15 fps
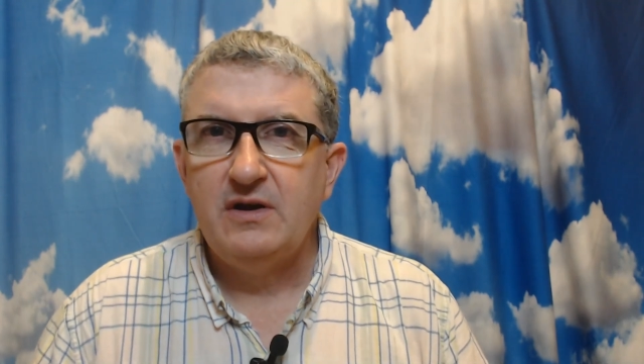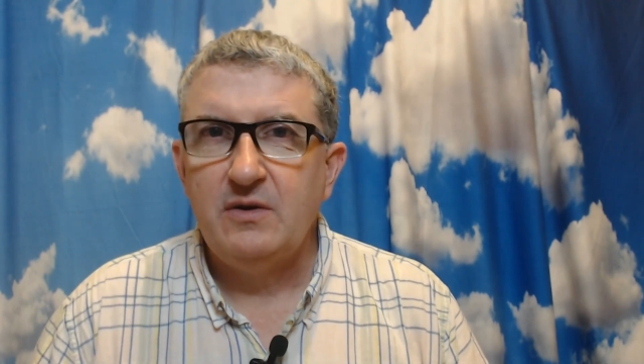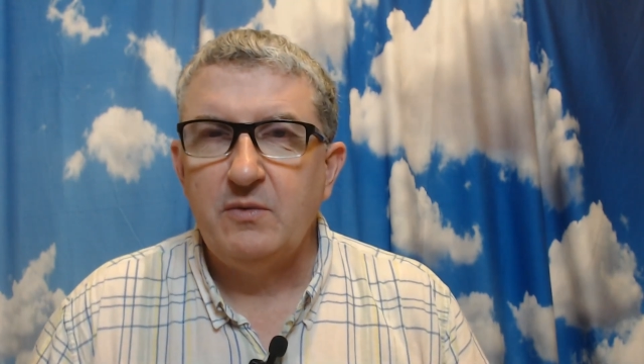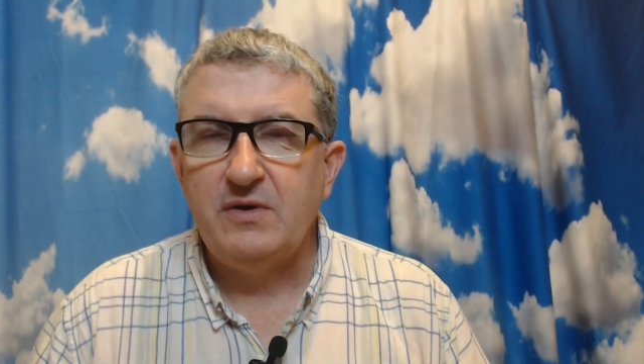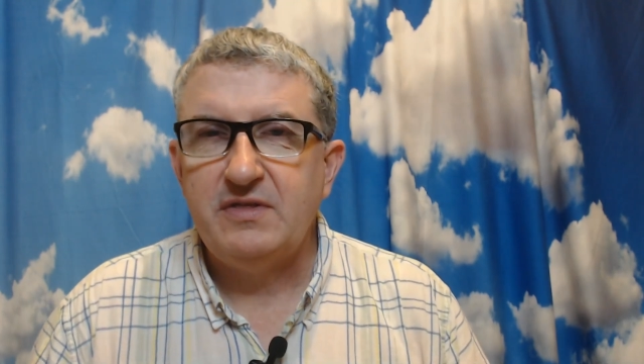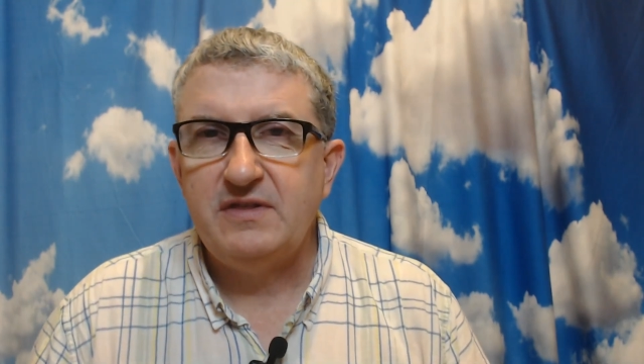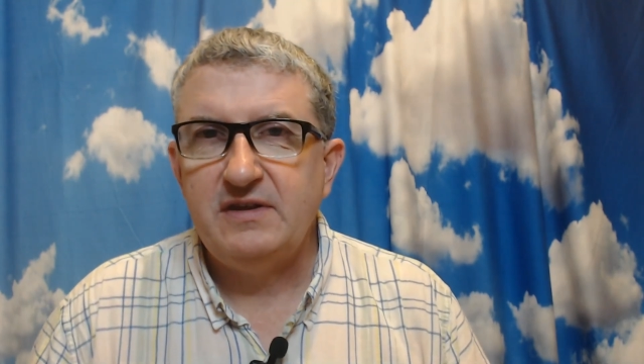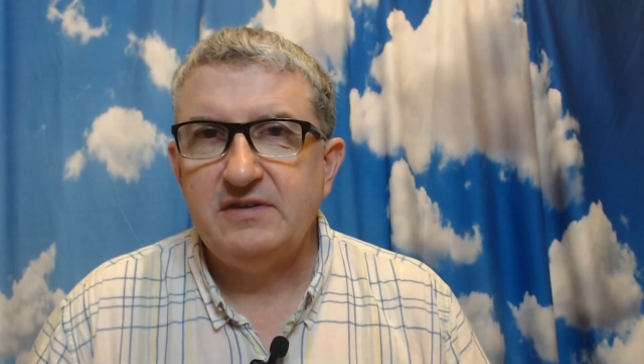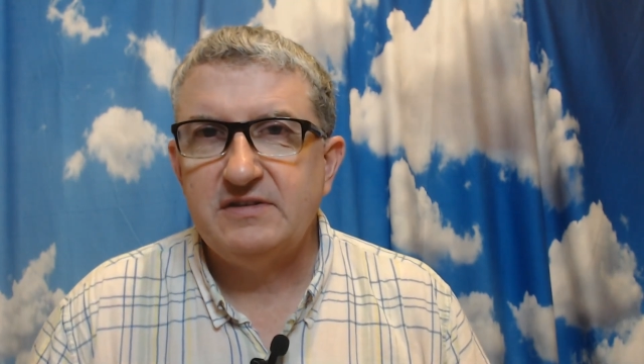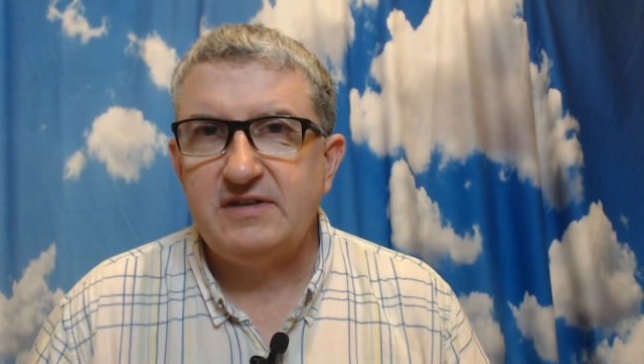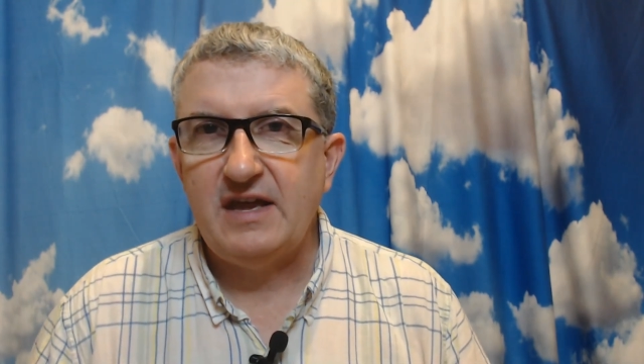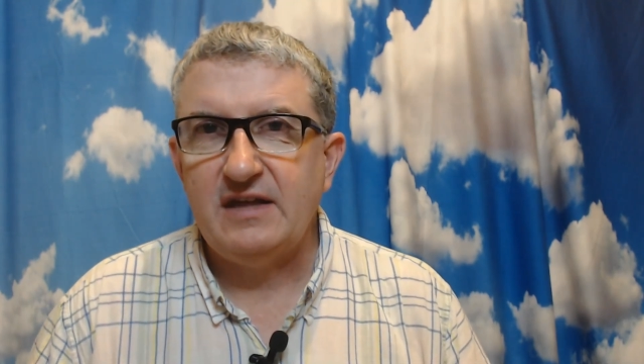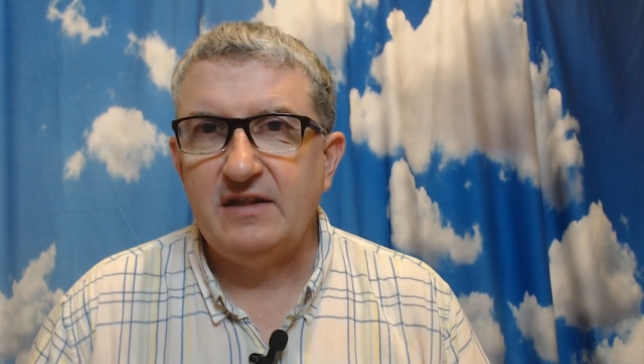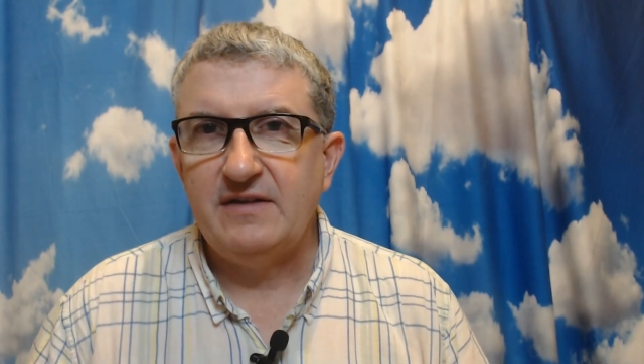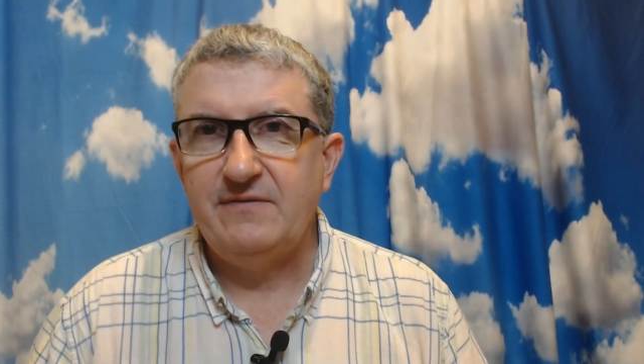with these
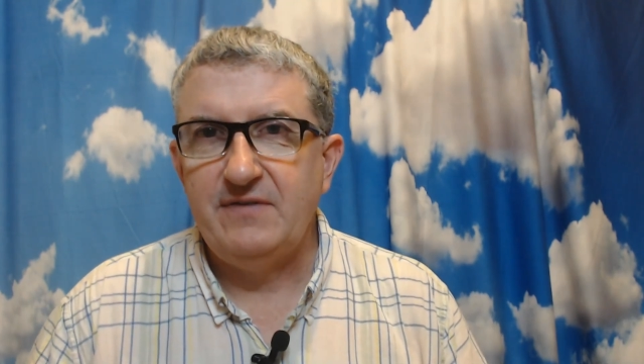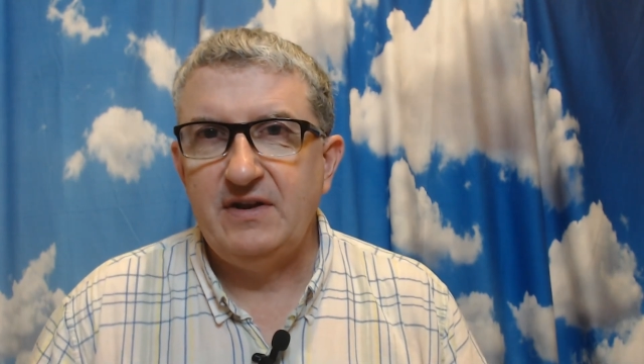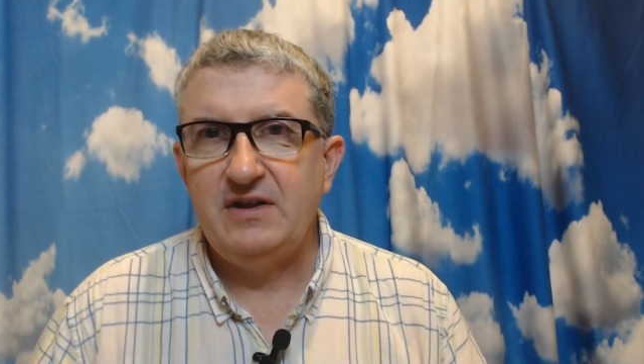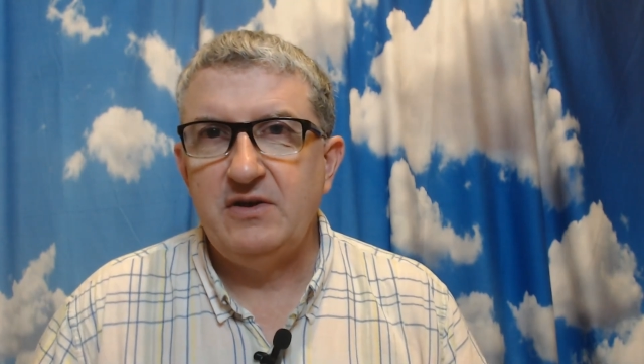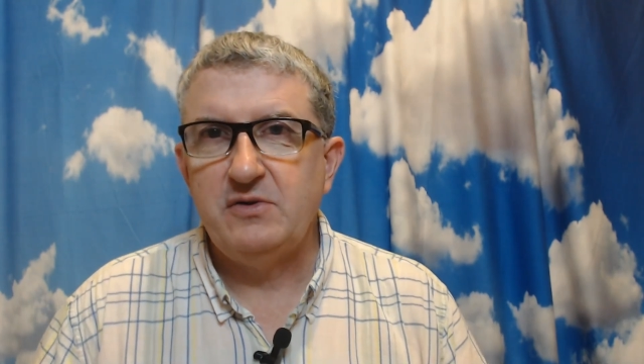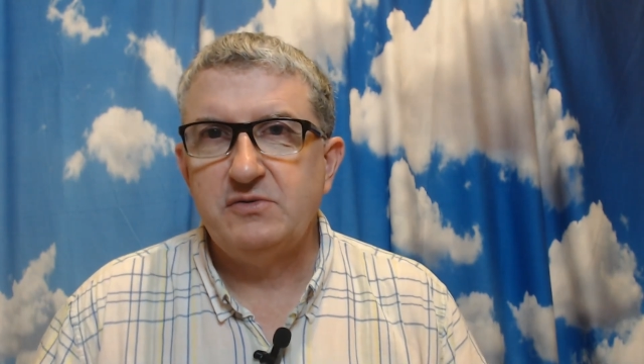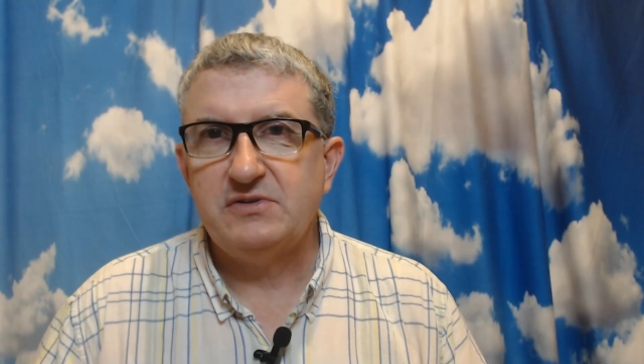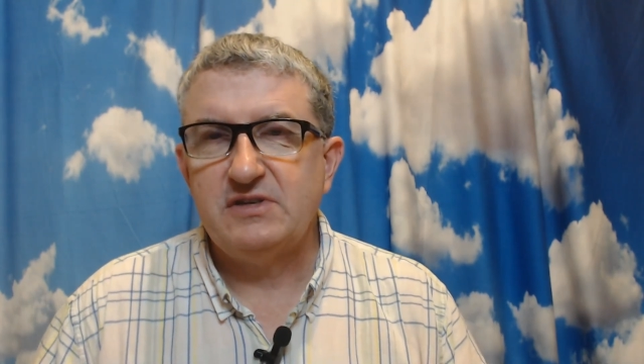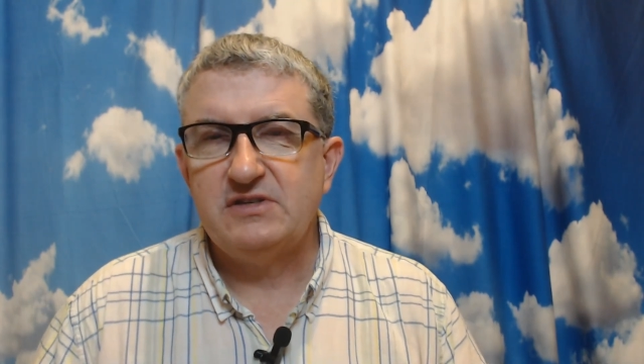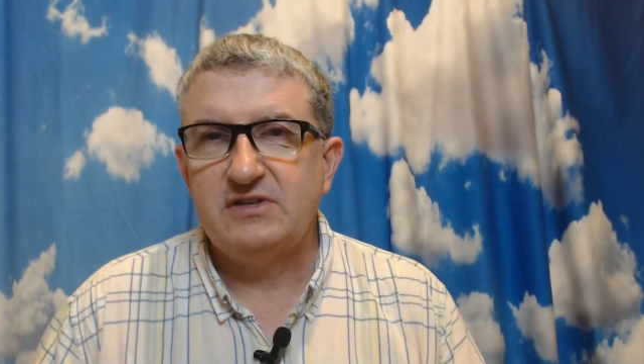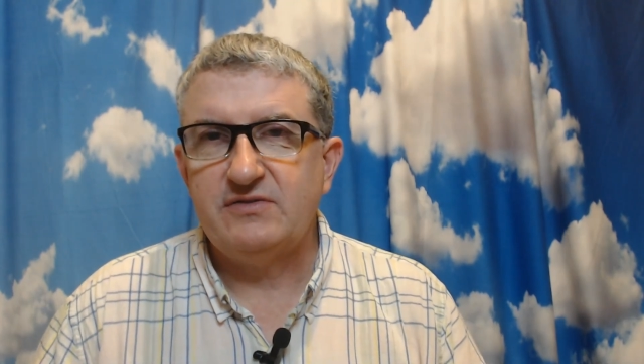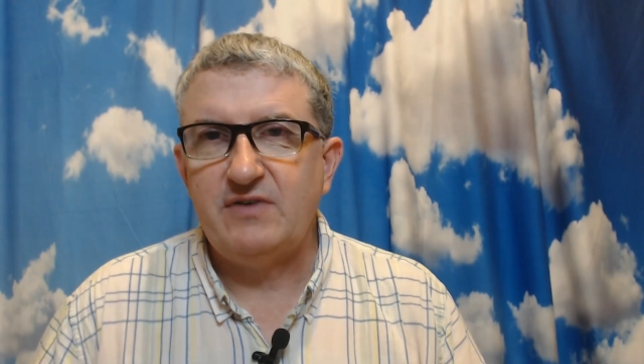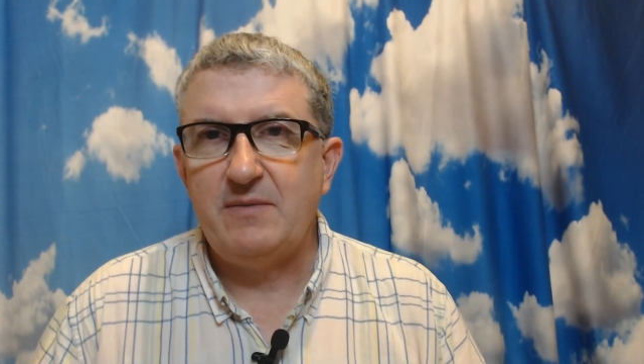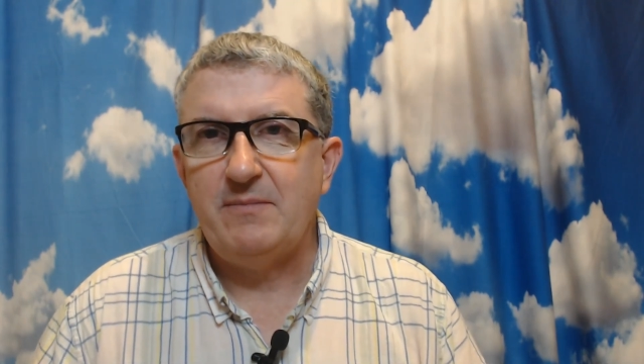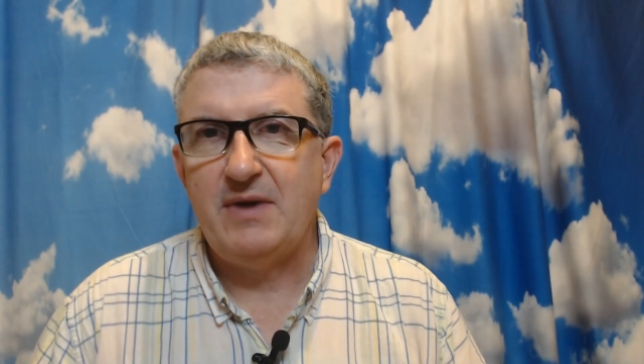daily videos is to
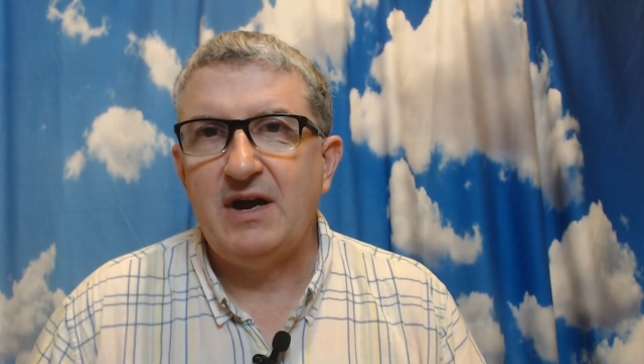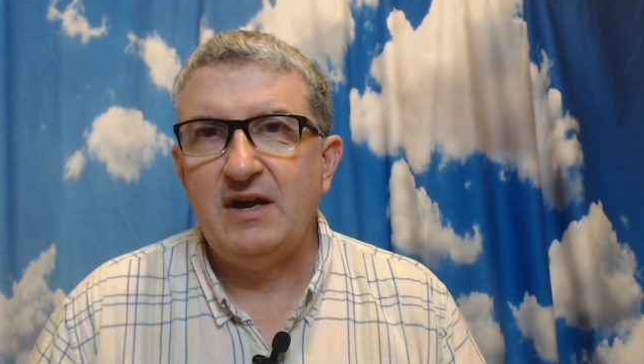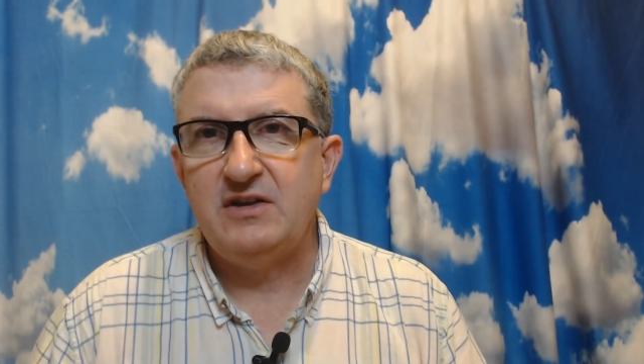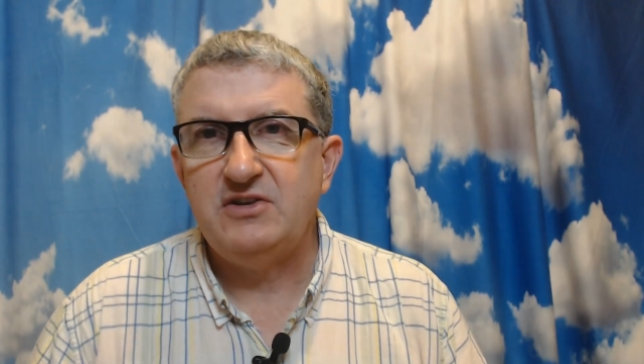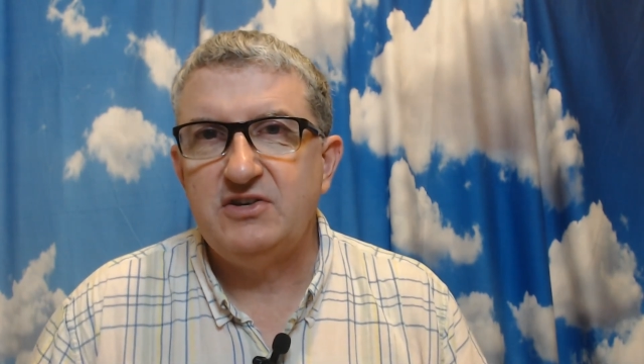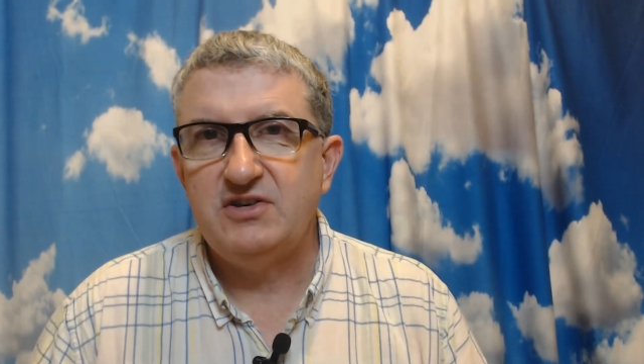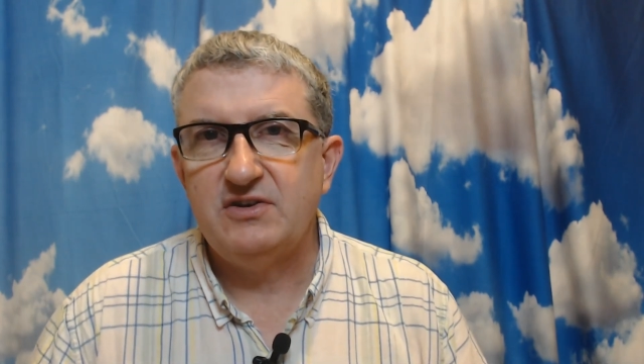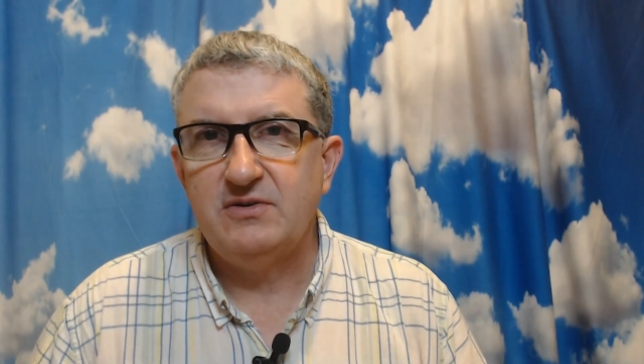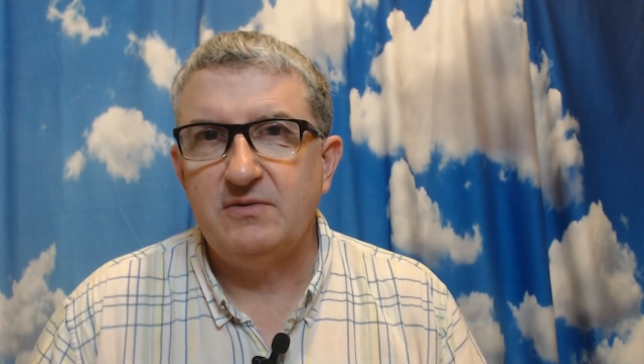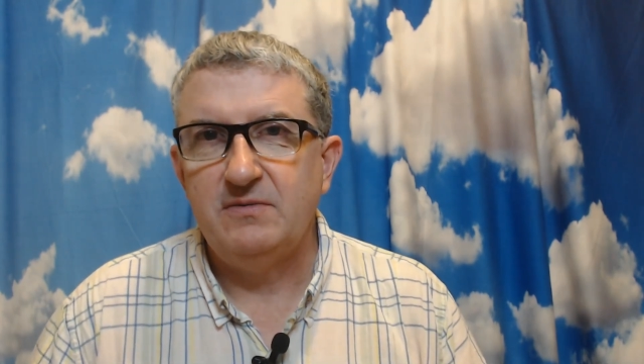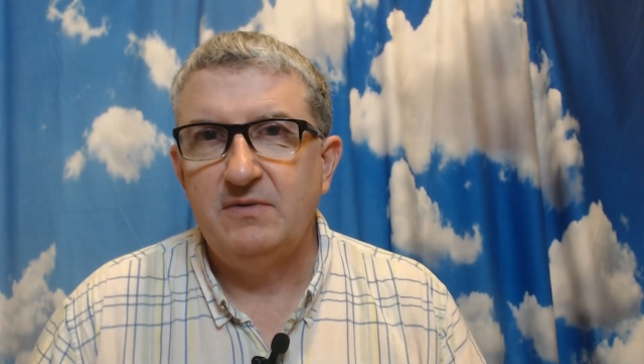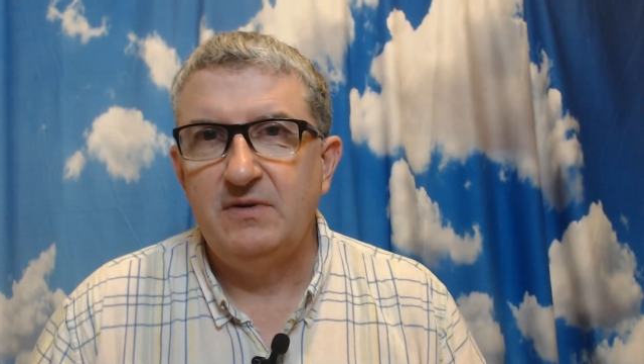remind you,